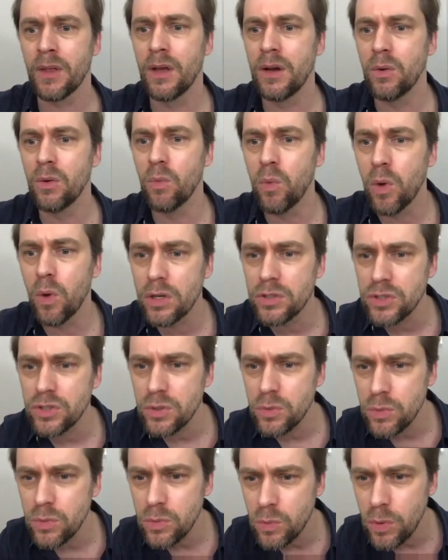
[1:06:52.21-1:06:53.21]
What
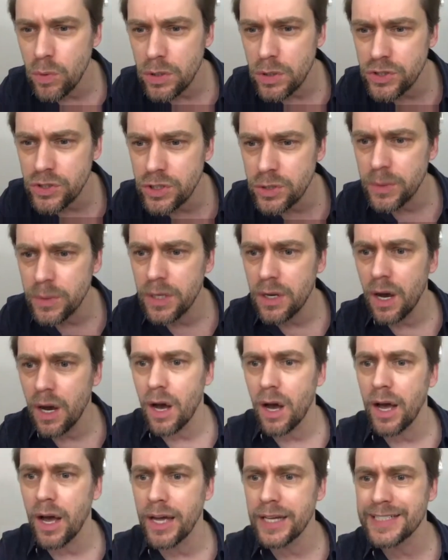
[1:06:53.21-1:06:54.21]
should we
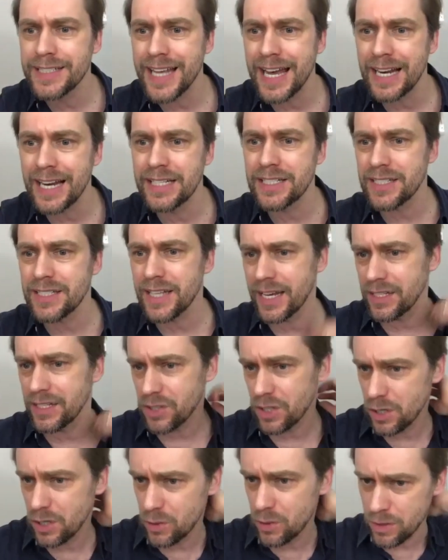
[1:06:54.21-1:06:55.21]
exactly say to
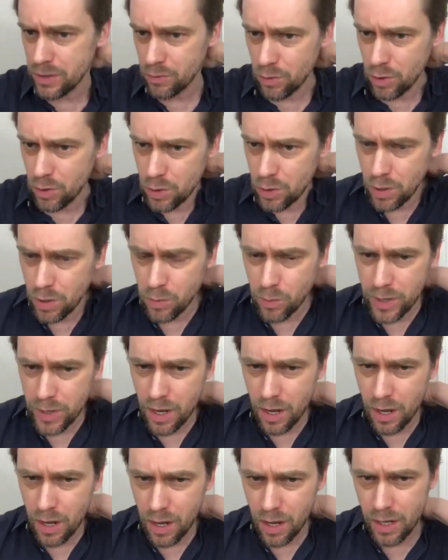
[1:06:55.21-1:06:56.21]
who in the room when we
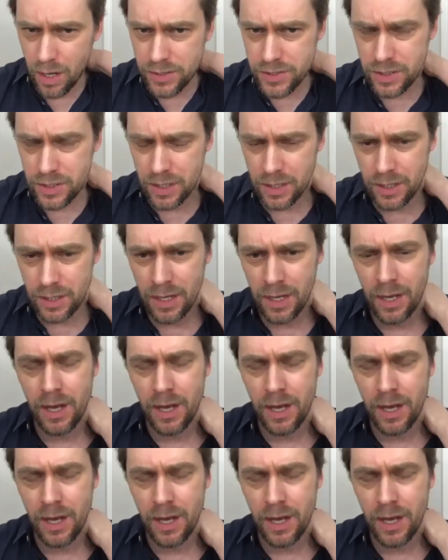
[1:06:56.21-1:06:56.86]
are asking?